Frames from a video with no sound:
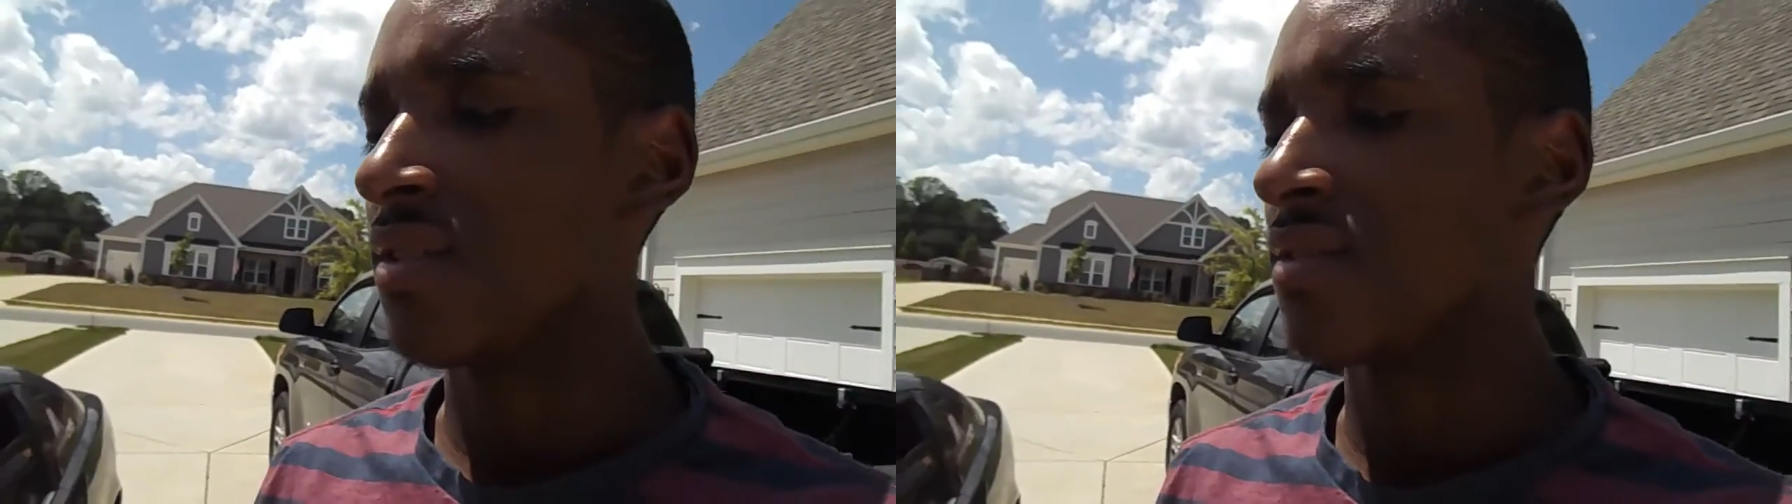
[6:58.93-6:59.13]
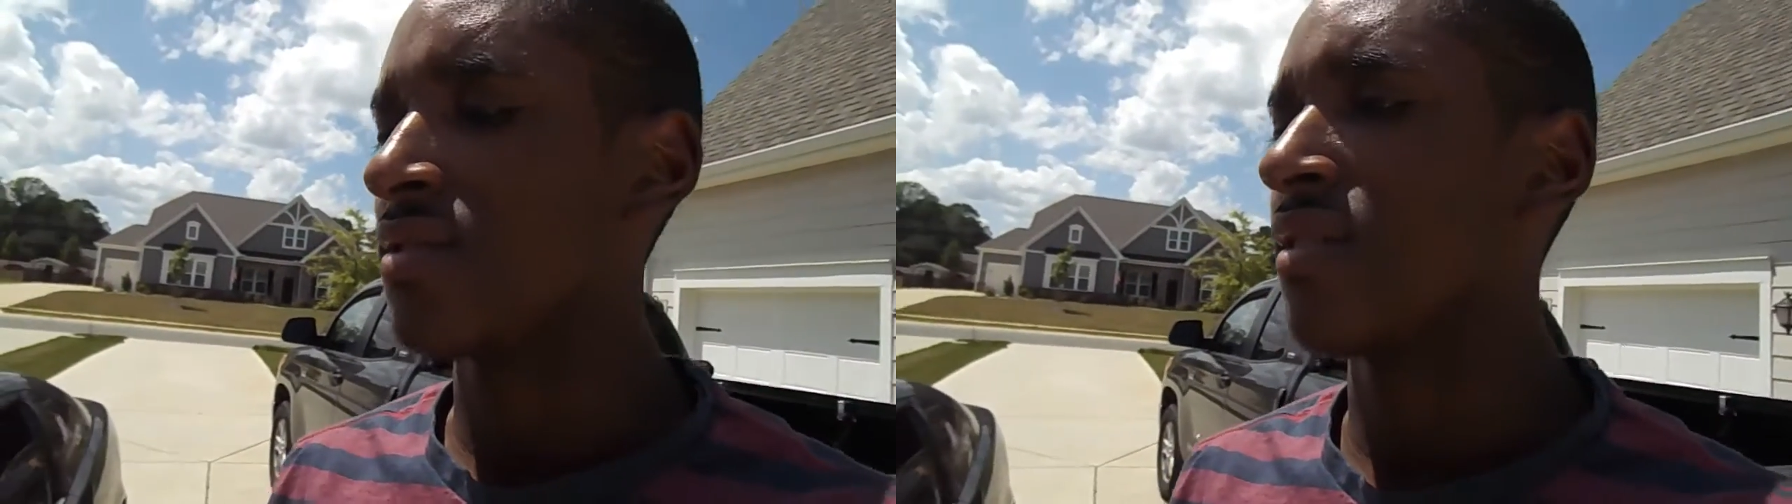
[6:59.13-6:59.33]

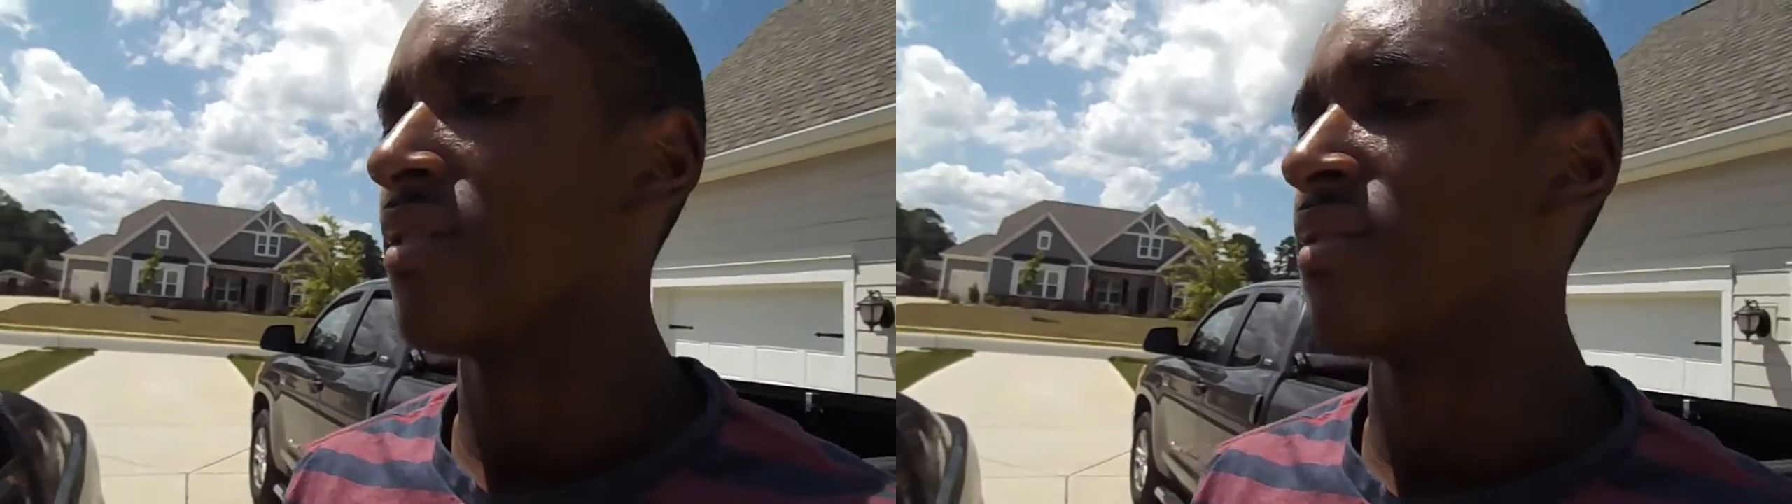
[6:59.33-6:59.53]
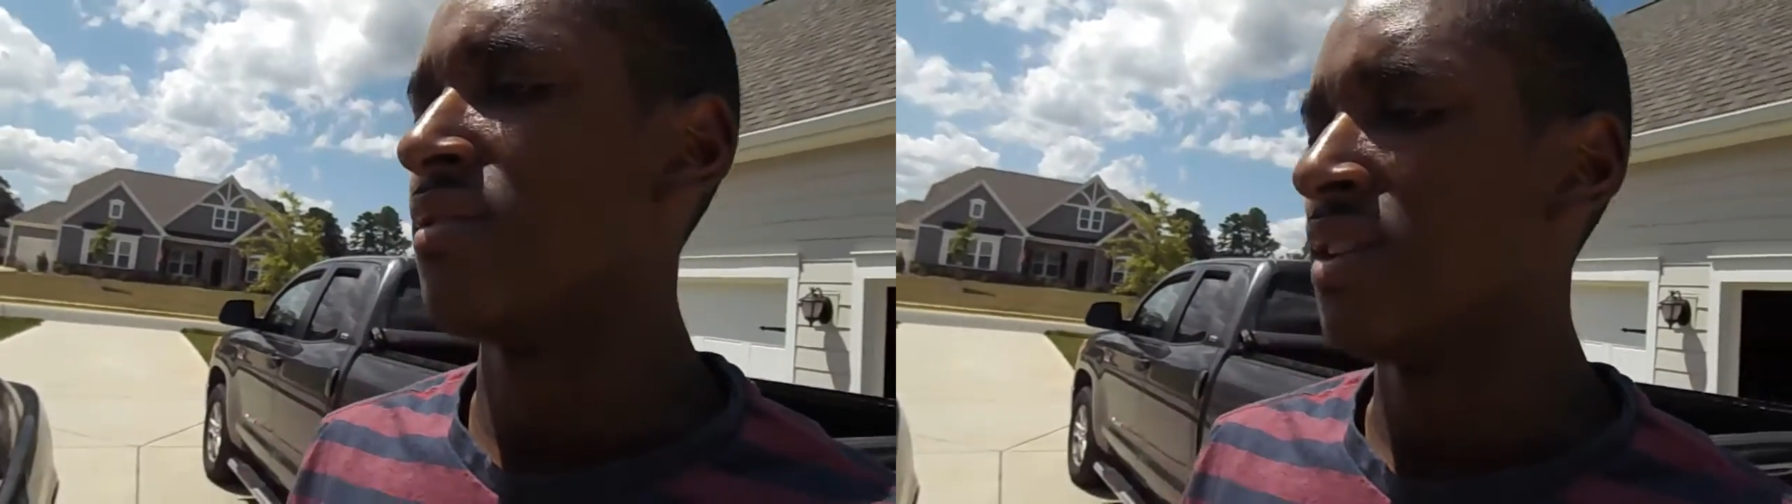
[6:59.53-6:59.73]

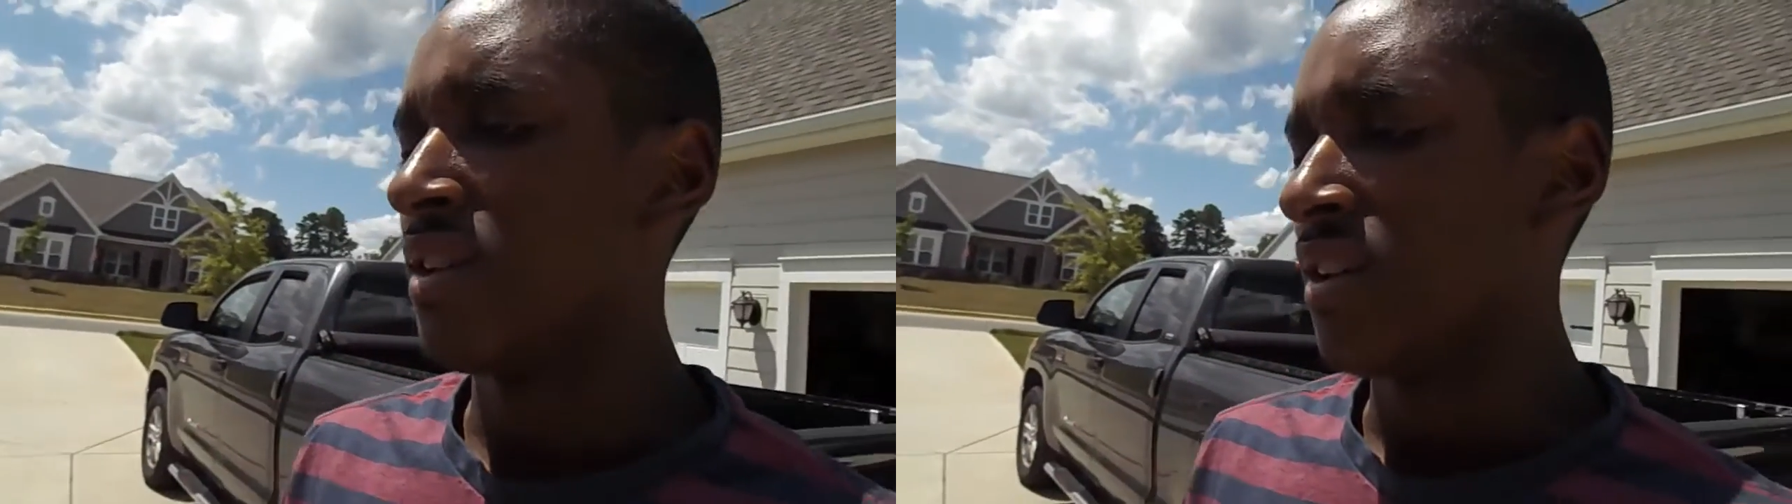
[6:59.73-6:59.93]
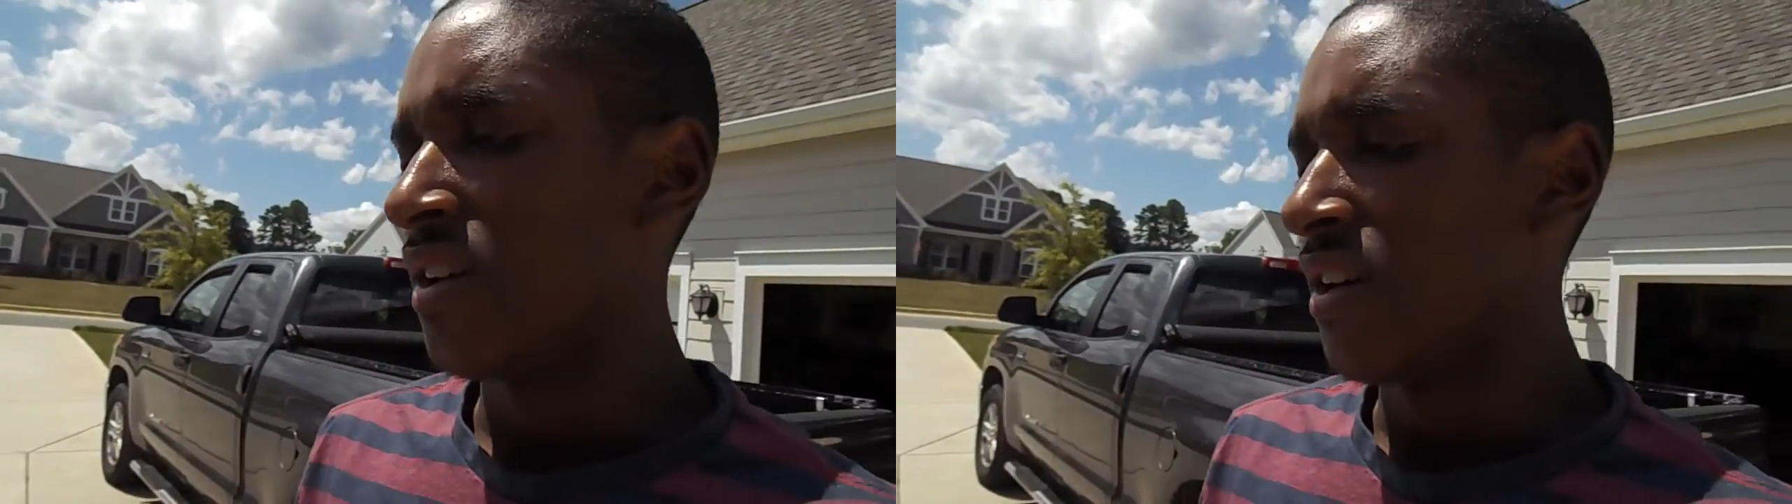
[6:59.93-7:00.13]
so
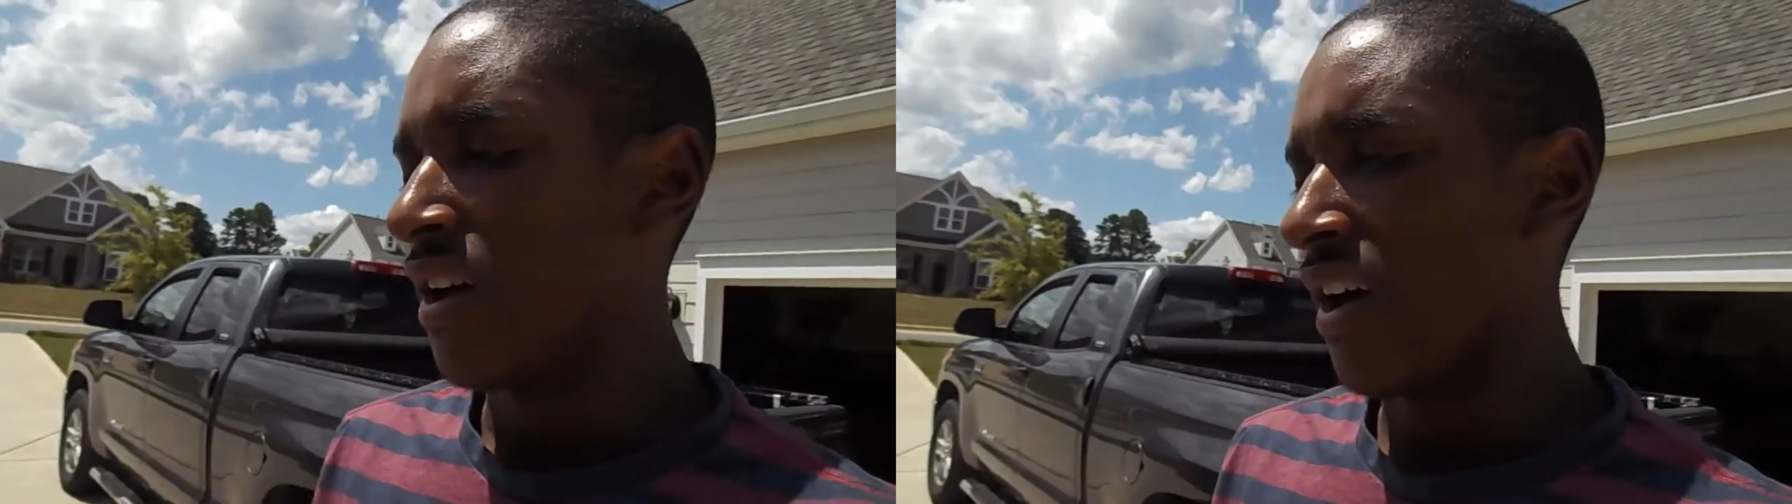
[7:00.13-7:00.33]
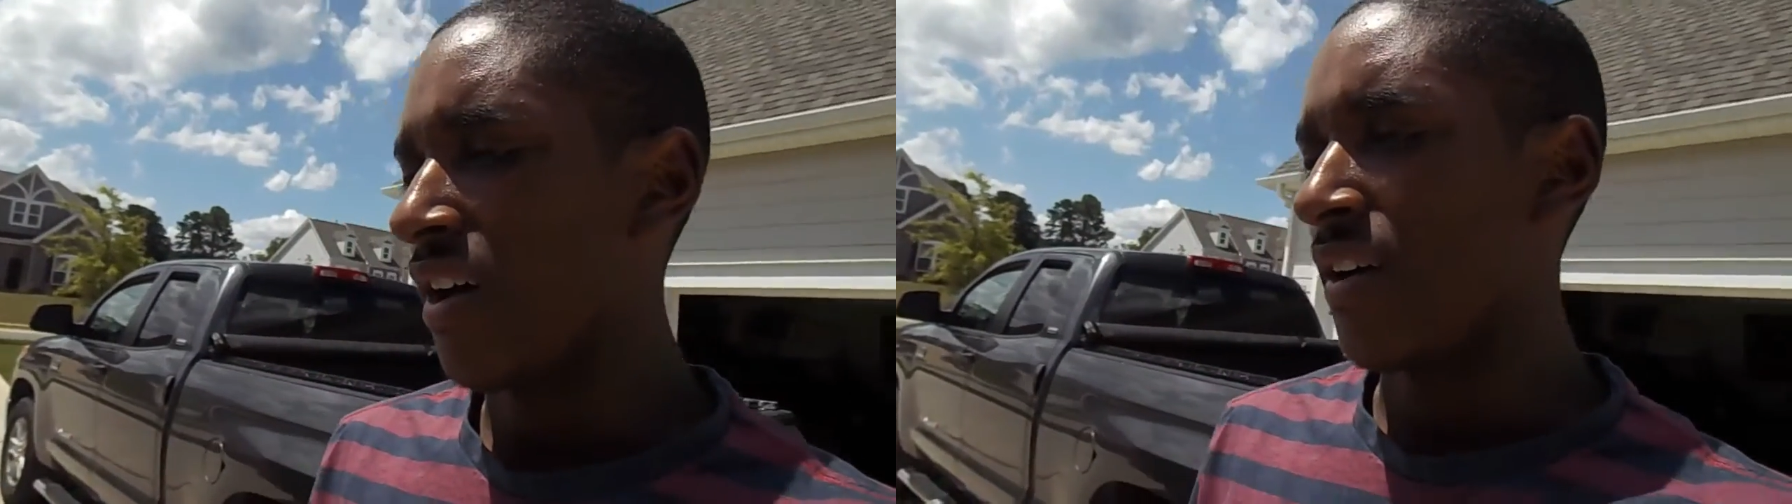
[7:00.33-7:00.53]

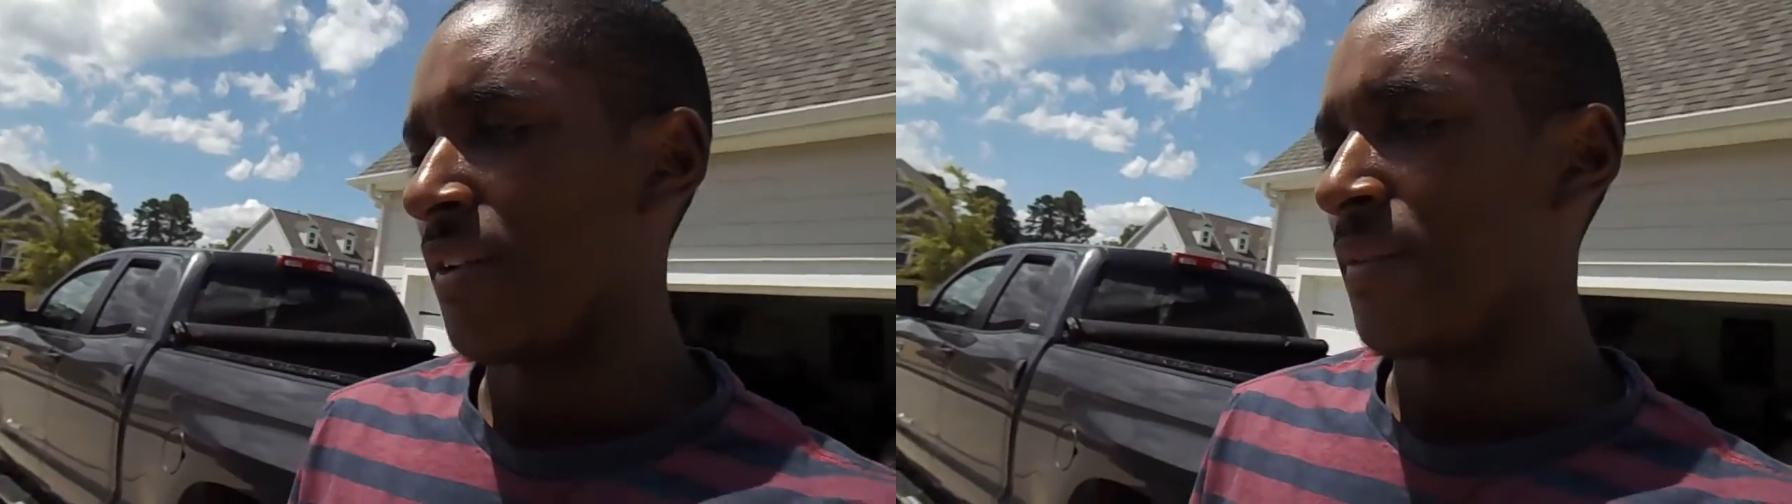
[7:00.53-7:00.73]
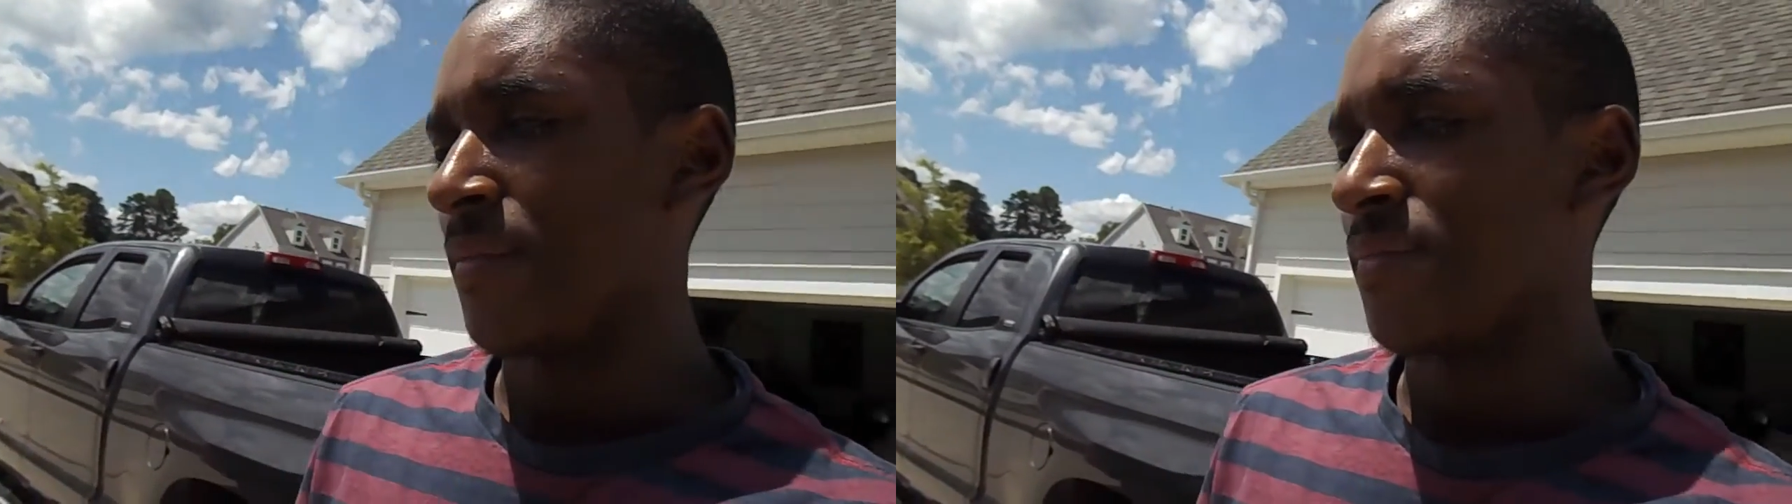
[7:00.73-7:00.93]

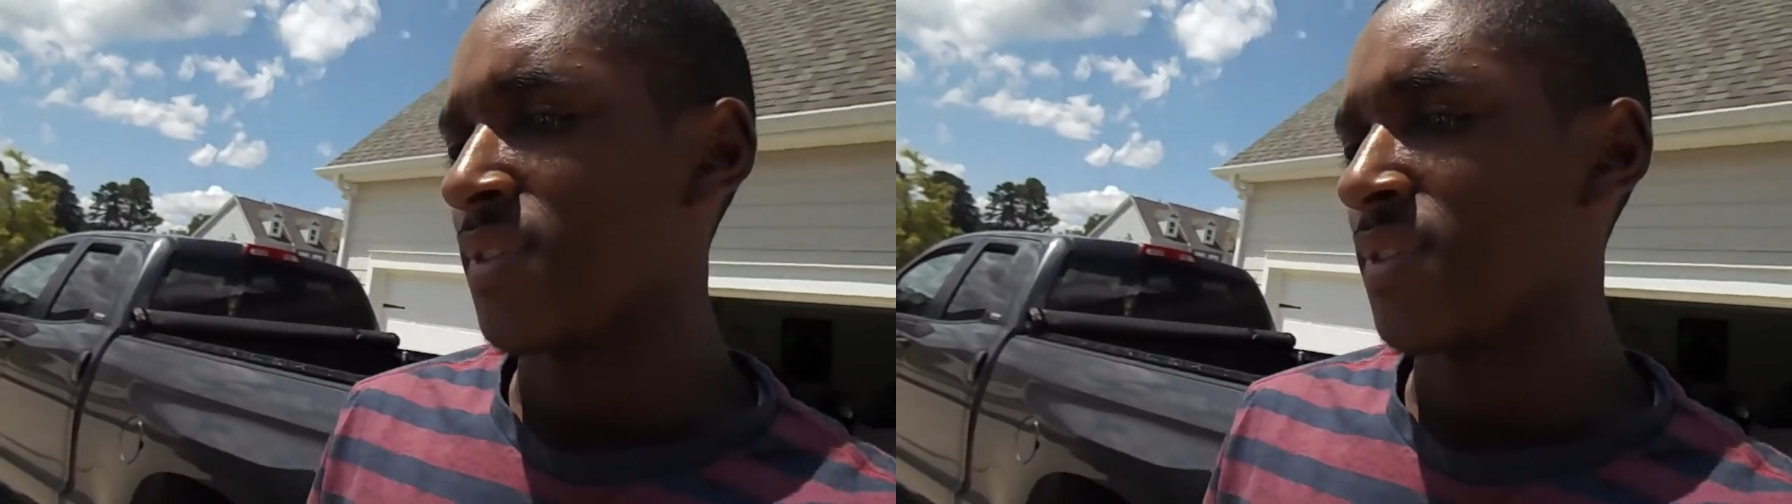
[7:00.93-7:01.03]
I'm